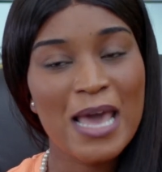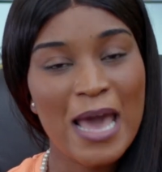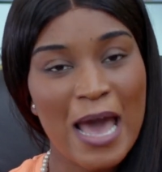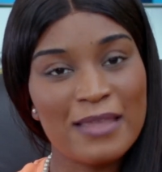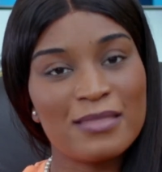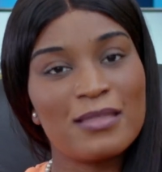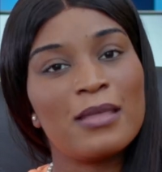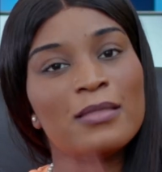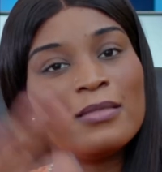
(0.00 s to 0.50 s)

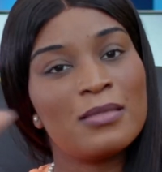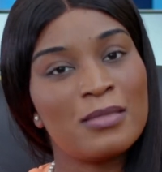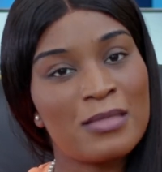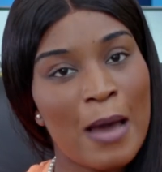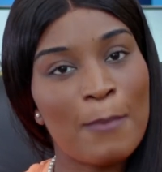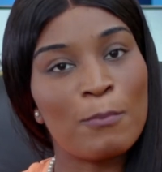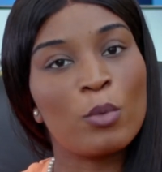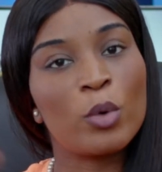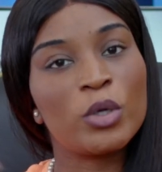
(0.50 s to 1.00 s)
and then
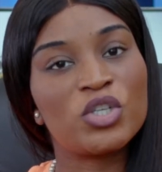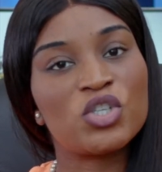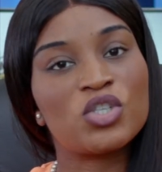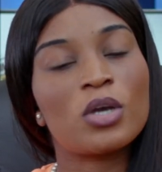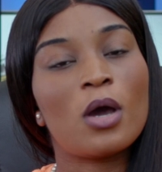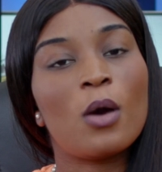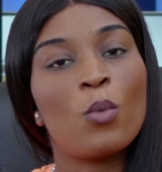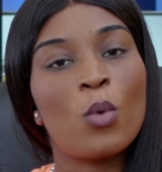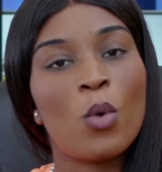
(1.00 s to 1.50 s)
that
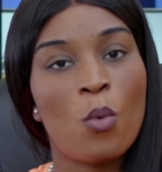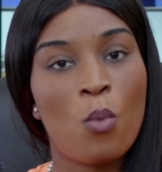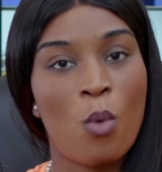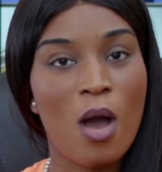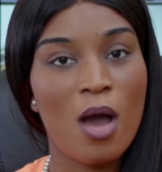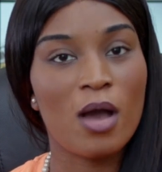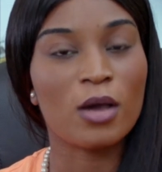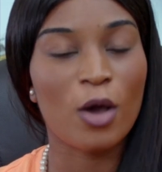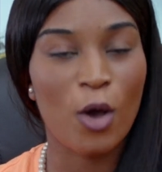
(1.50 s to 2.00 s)
moisture will
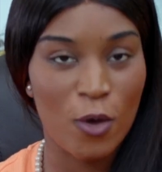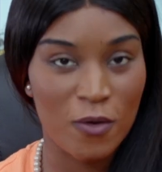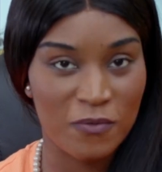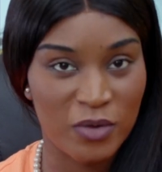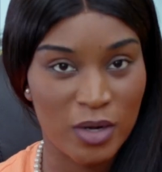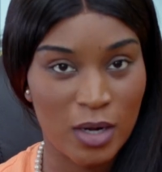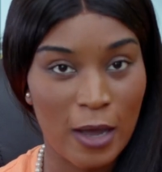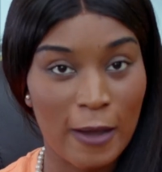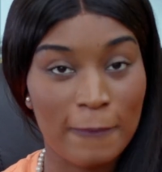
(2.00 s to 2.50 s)
work
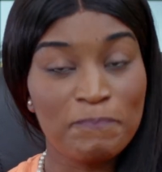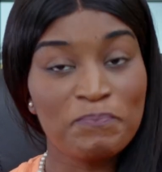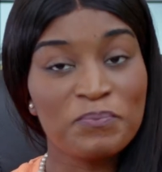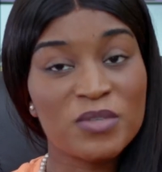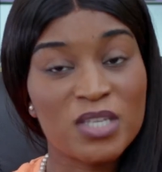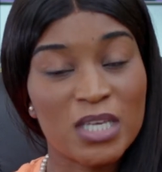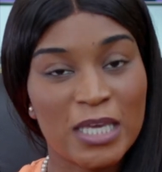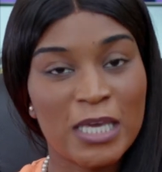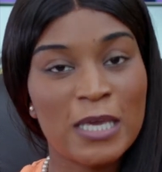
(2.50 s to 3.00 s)
overnight
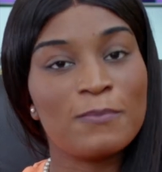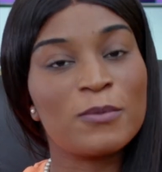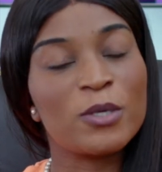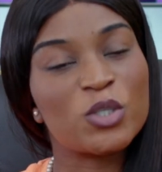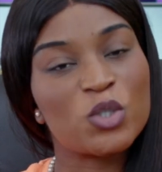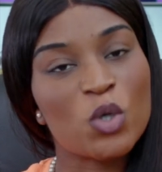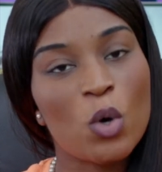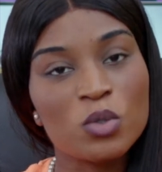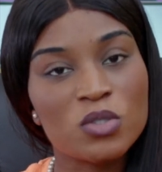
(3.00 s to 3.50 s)
to keep the
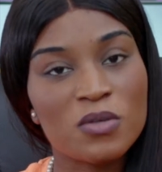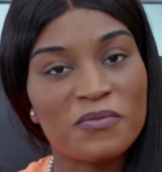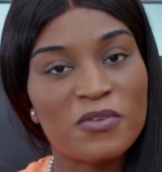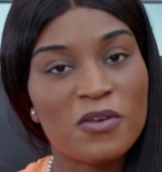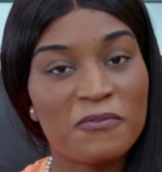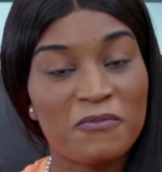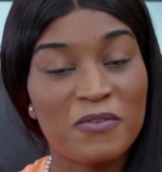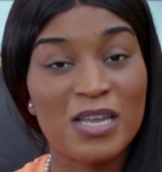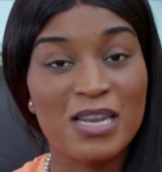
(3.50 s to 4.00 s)
soles of your
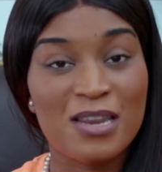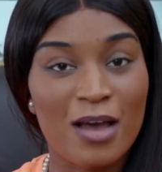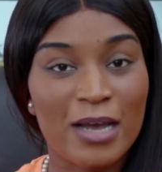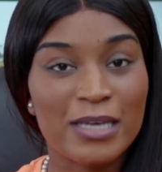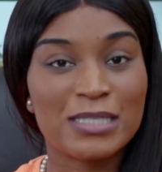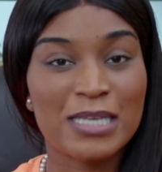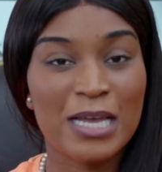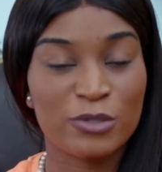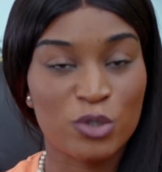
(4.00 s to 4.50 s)
feet
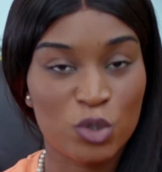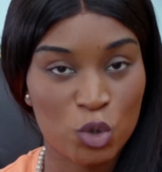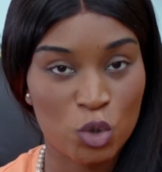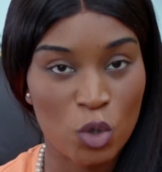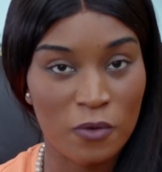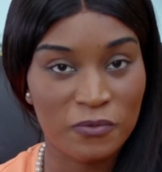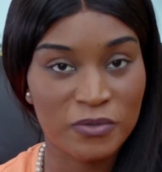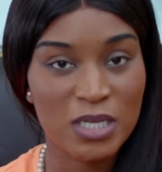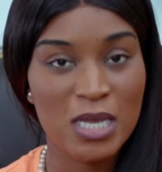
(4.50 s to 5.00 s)
nice and
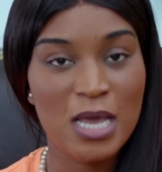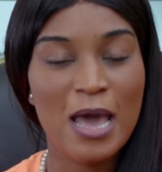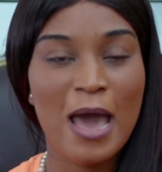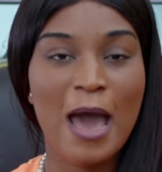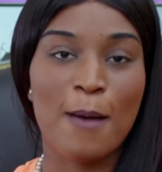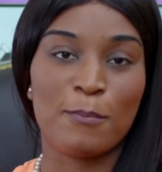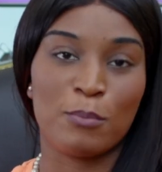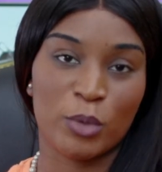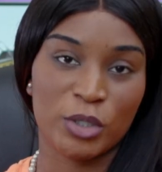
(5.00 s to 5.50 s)
soft
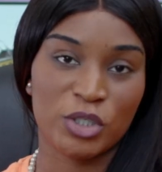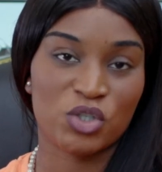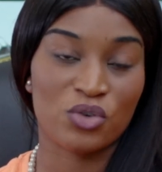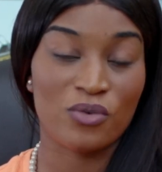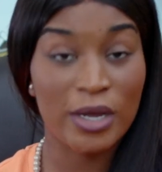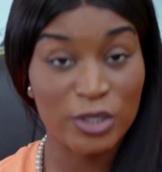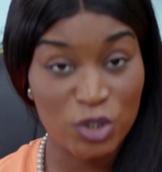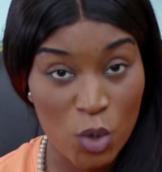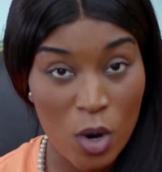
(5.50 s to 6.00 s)
and moisturized.